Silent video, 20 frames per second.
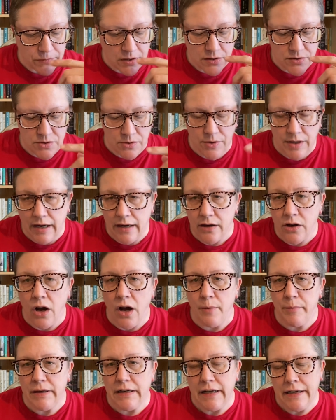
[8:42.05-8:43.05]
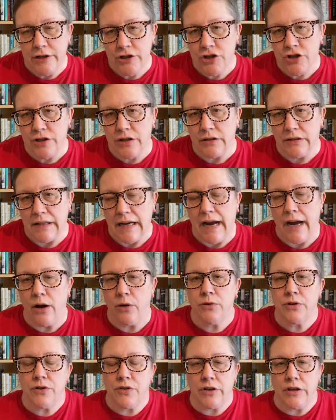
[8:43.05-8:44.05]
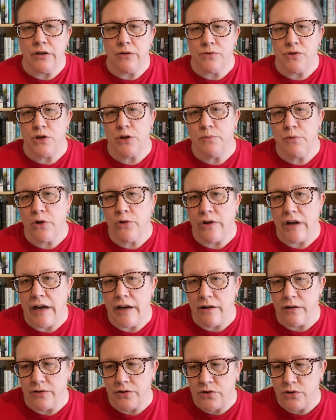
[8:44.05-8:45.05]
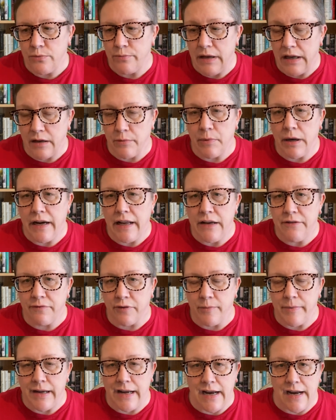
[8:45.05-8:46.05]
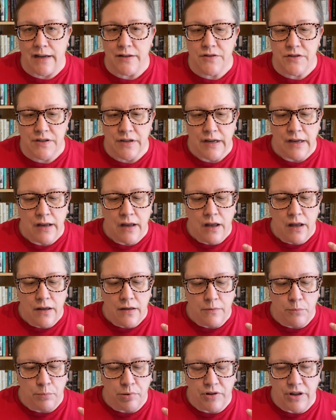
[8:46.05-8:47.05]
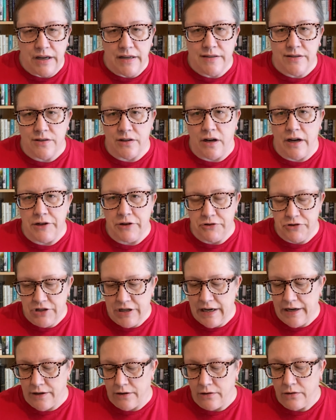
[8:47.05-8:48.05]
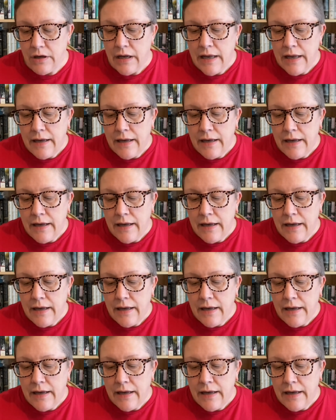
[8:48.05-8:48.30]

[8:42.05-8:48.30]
So that combination allowed the YouTube creator to make money from ads placed on your channel.